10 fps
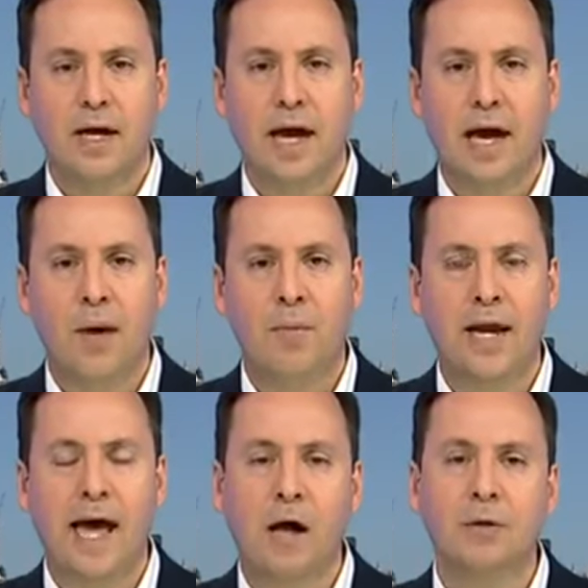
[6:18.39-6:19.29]
and when
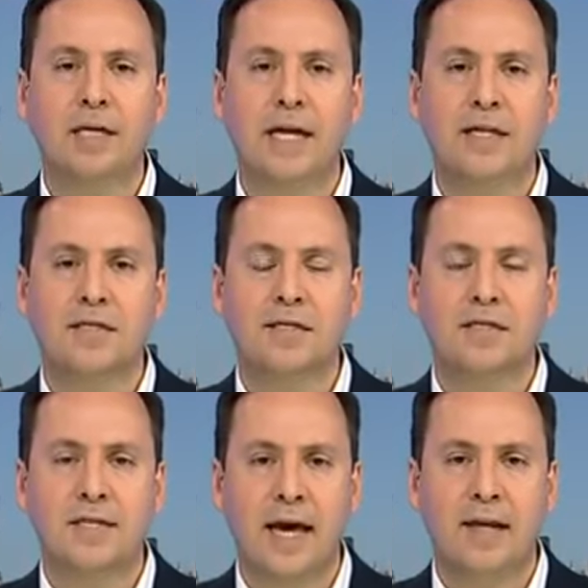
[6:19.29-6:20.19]
held against the
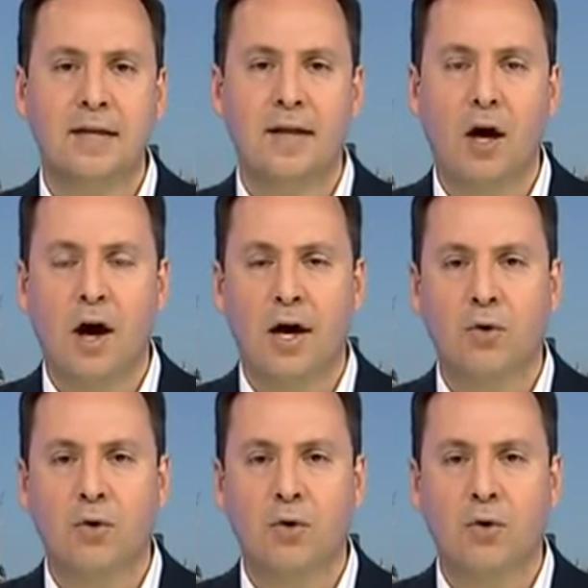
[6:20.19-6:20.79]
standard that the High